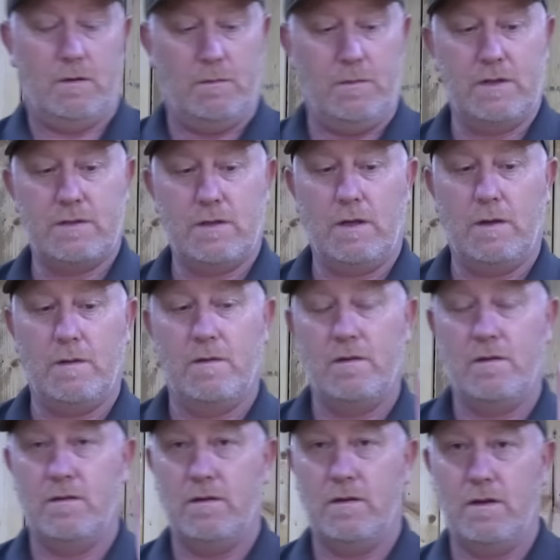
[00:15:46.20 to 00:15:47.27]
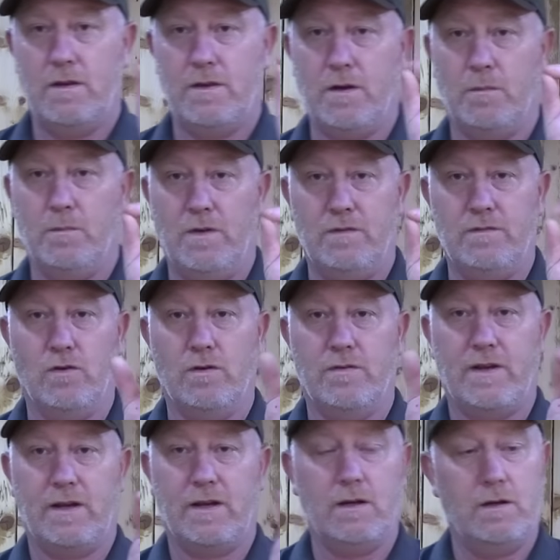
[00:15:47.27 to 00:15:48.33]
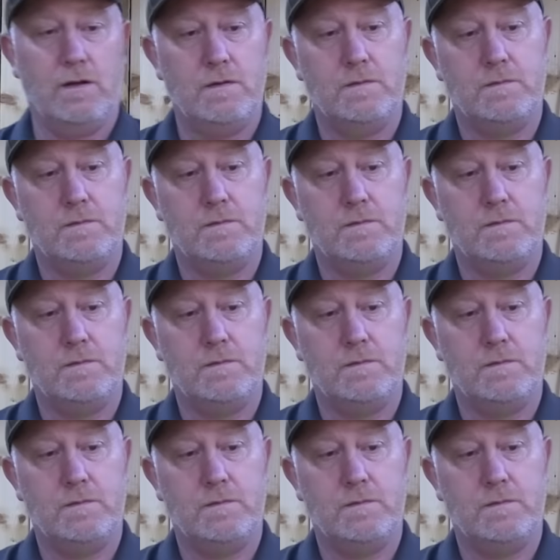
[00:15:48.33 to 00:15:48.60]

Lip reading: basically thumb and forefinger.